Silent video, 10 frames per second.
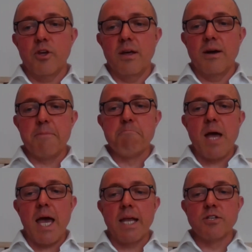
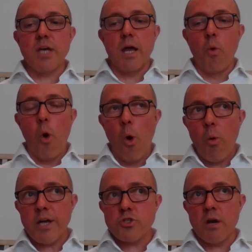And
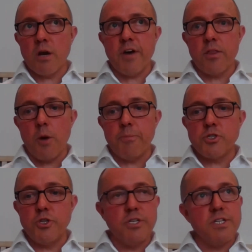always trying to find the
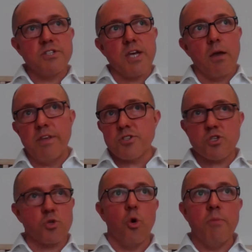opportunity, saying there's a
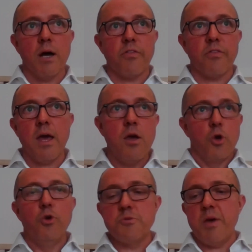storm out there,
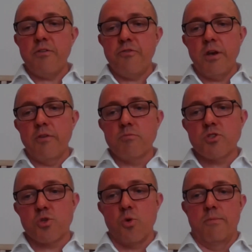who's benefiting from
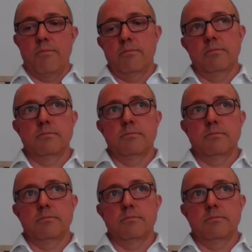the storm?